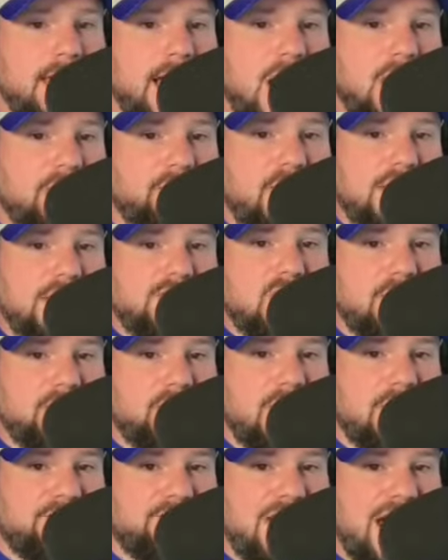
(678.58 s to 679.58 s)
Our friends
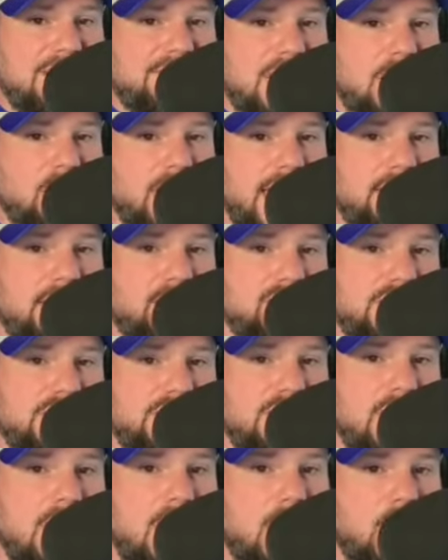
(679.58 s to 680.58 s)
over at 5-Hour Energy
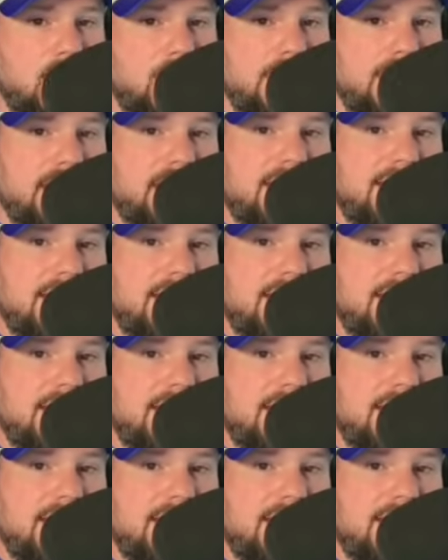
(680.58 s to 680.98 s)
know